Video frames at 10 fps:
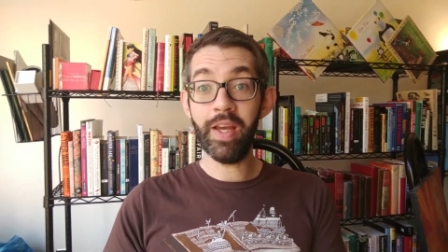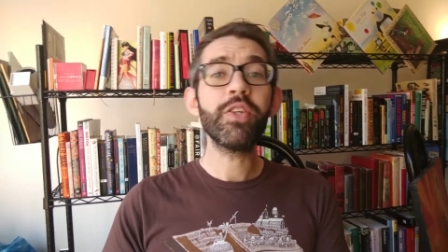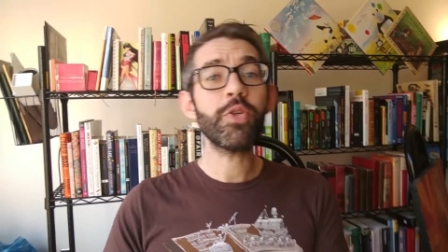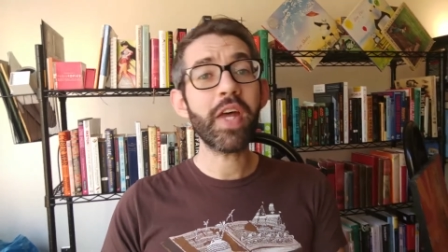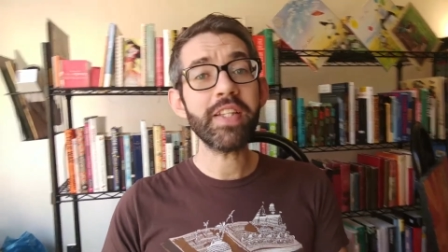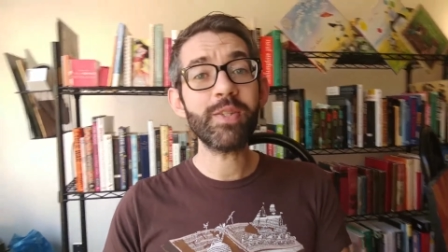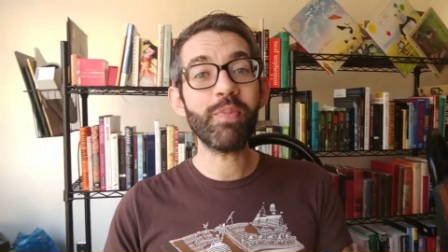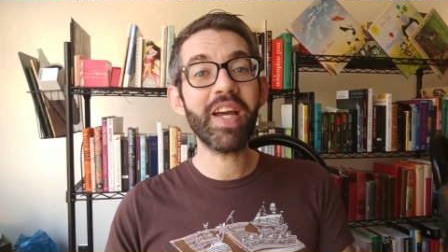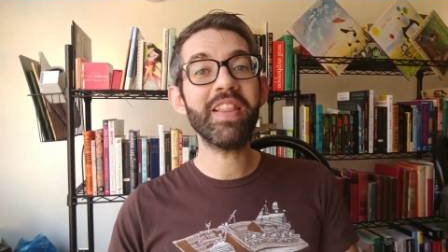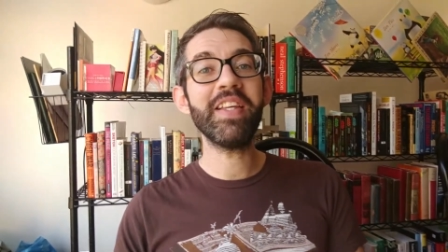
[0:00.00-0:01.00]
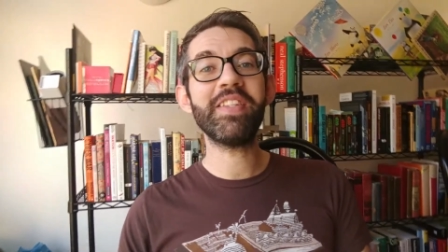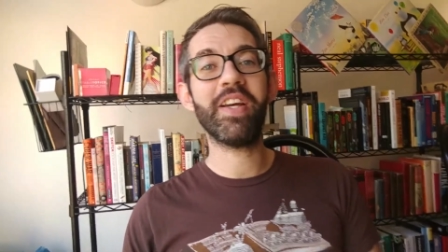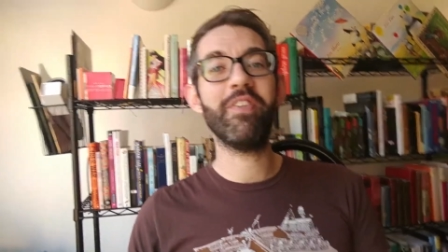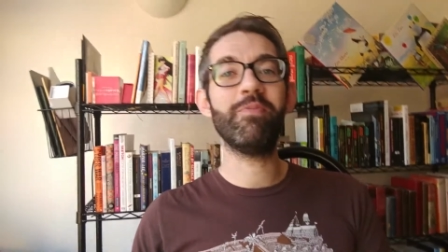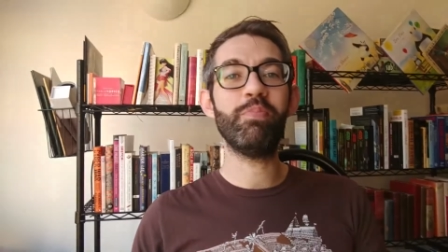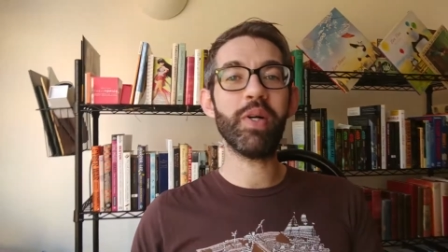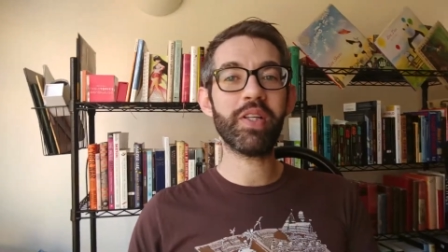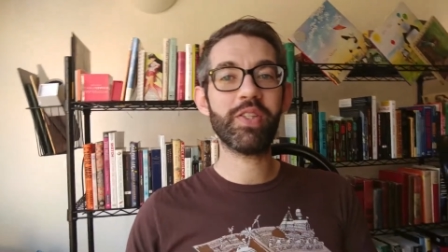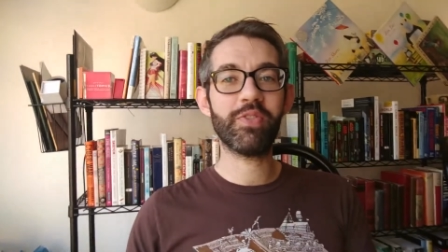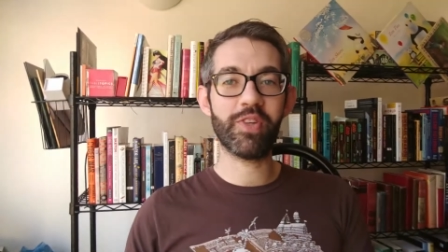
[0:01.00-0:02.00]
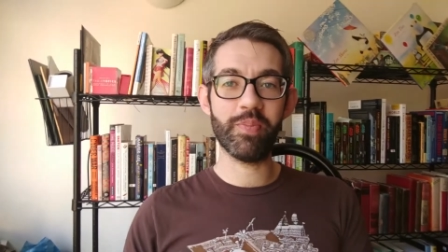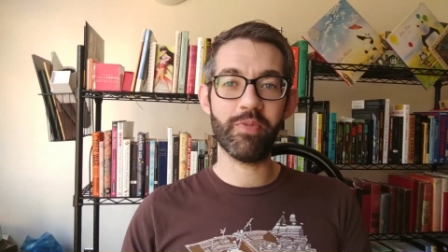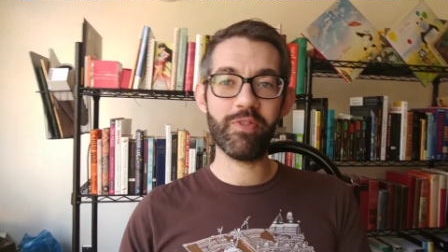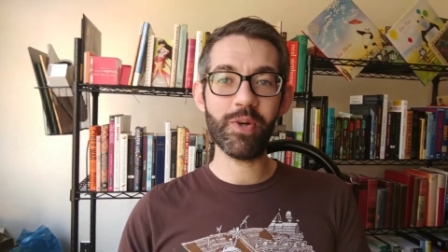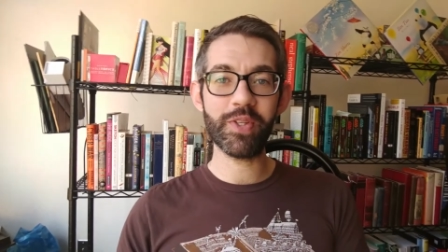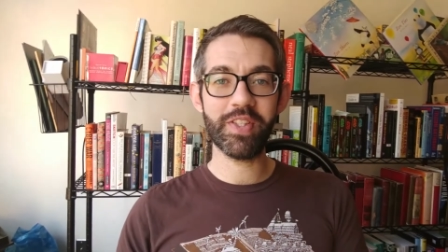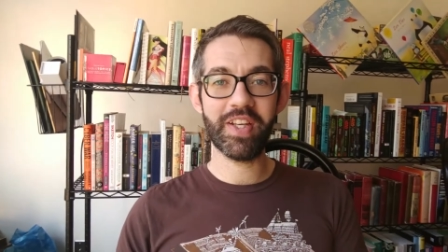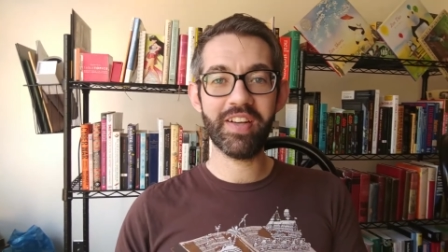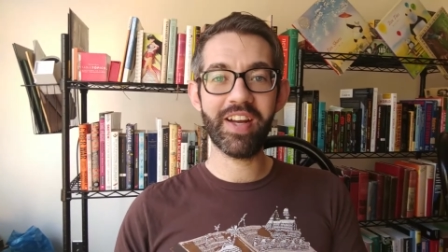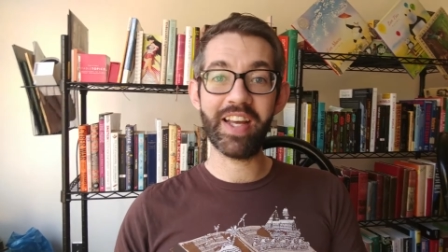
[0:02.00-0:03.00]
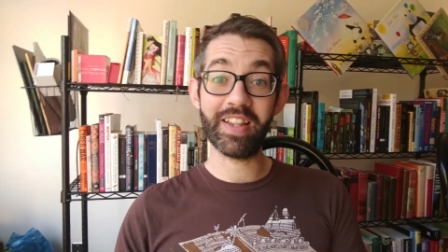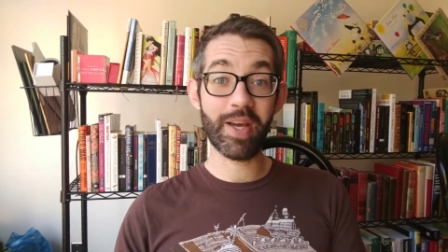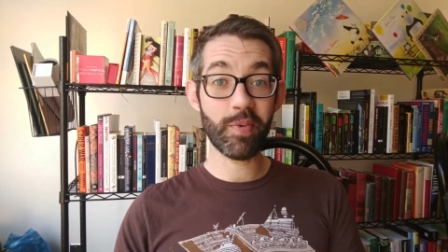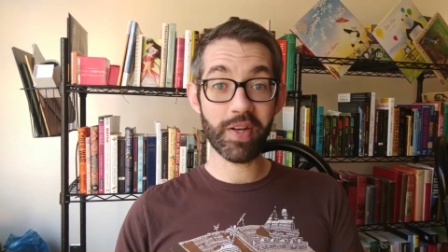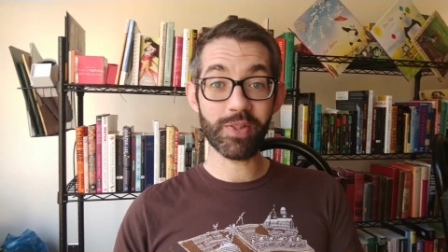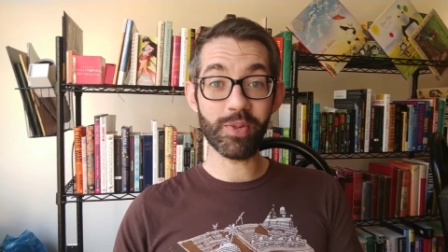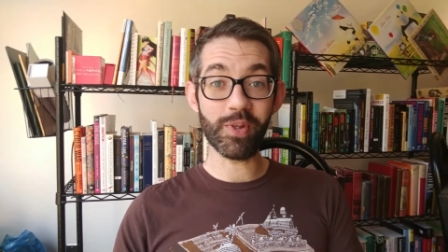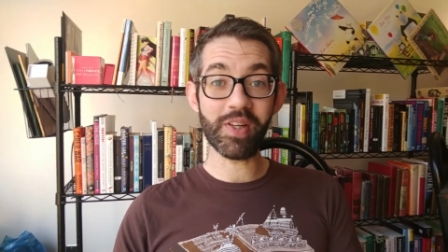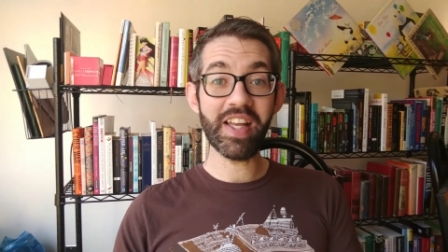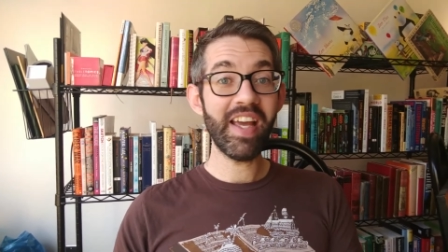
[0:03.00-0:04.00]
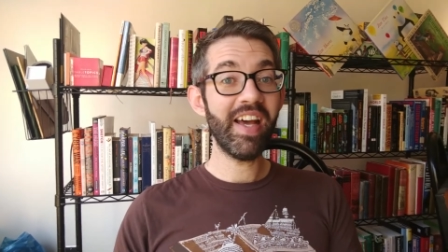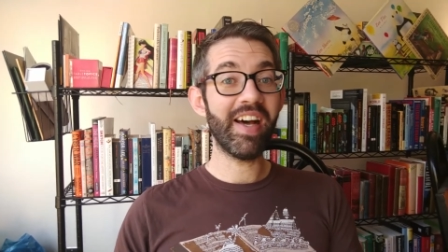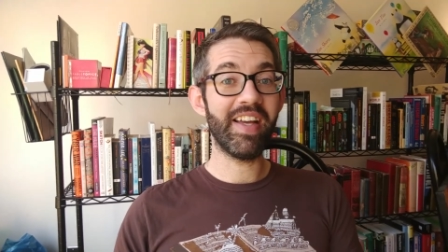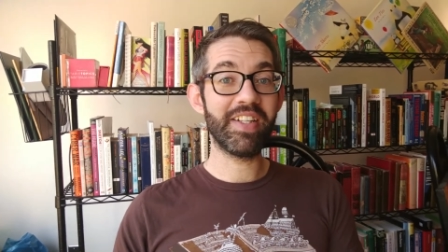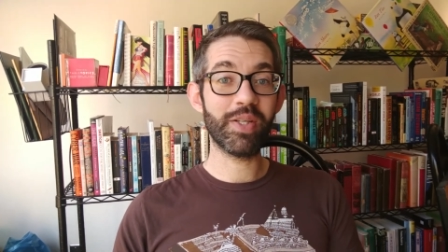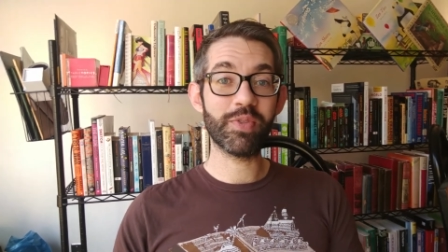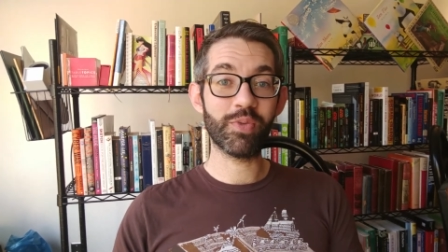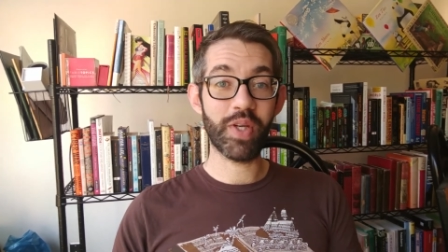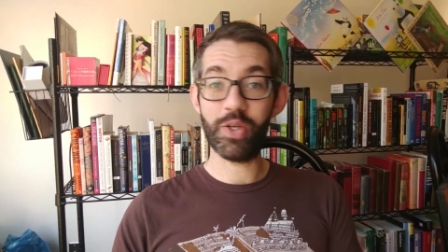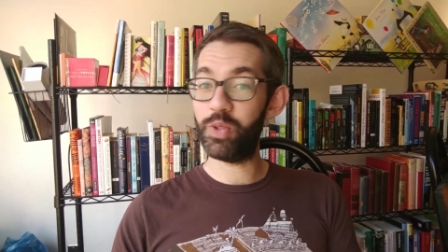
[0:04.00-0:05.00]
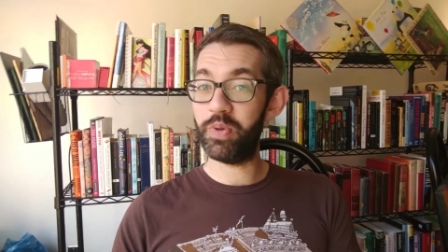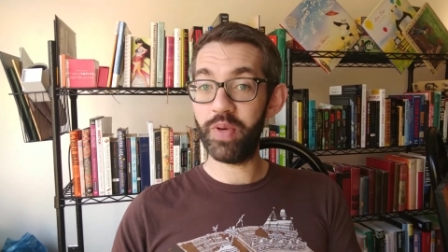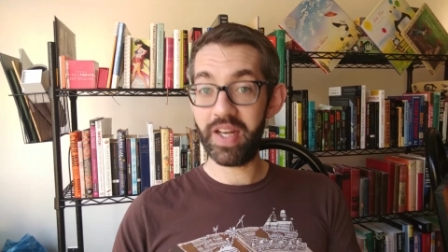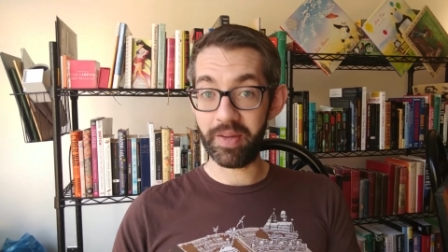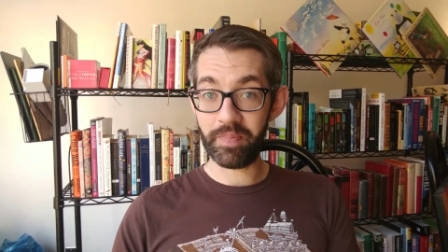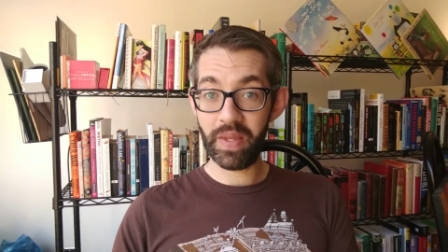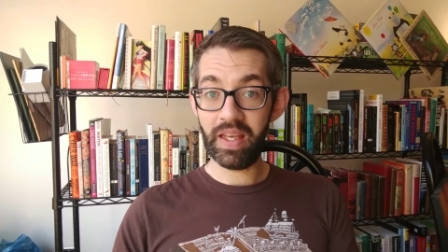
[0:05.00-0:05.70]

So that's my list of books from folks here at Library School in terms of what you should be reading.